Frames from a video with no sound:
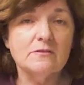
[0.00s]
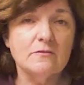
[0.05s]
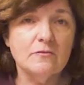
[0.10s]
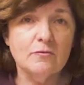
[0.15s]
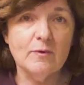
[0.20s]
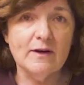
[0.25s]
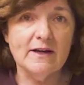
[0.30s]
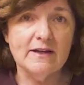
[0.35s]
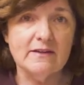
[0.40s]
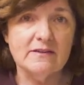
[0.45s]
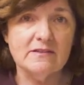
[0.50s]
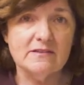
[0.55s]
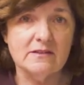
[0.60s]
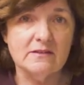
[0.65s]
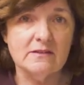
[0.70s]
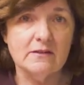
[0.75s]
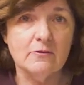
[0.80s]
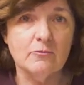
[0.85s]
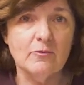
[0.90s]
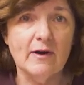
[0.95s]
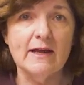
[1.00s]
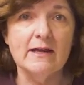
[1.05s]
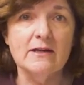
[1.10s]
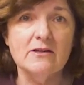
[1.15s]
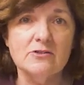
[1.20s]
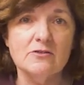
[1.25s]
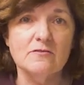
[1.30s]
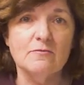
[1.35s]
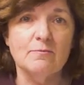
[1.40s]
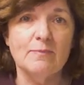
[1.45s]
of ways that a
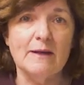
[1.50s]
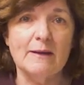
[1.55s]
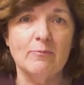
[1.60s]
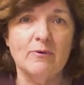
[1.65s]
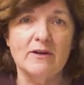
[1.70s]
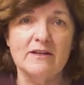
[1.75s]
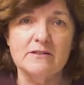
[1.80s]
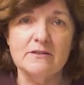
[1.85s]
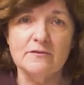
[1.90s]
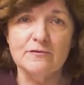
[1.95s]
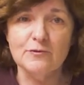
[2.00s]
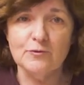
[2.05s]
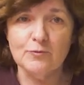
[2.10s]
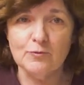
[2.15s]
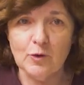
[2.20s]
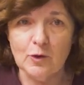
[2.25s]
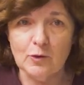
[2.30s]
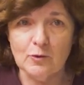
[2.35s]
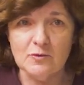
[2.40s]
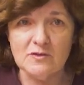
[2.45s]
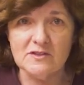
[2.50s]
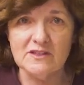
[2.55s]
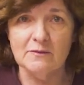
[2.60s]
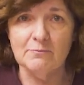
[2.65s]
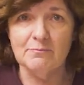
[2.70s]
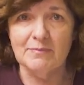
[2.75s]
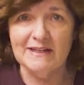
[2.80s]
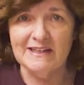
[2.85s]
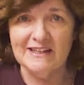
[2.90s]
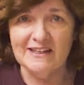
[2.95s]
range of people in different roles can
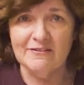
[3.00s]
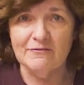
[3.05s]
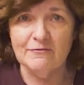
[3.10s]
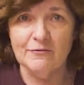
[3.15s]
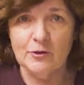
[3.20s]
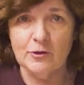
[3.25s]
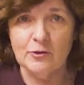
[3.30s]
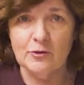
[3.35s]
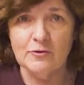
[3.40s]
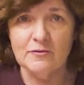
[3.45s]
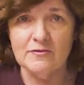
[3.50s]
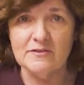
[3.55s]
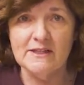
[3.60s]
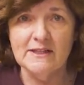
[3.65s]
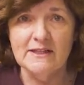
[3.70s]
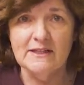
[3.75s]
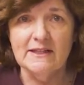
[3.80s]
be involved